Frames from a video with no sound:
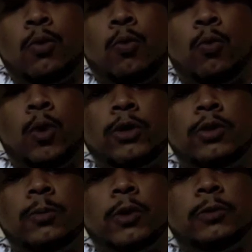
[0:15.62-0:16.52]
what
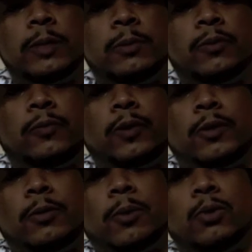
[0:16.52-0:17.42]
do most people fear
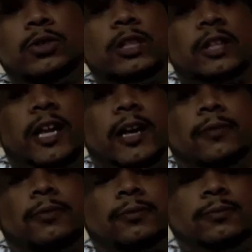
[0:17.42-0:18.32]
the most in life?
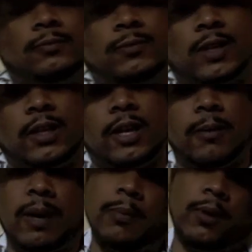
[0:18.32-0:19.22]
And
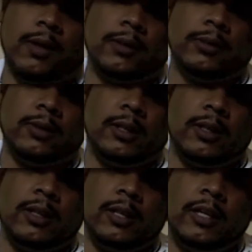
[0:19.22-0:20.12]
my brother,
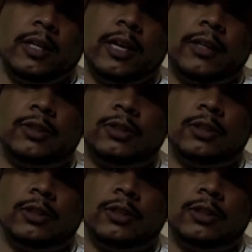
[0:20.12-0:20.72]
he guessed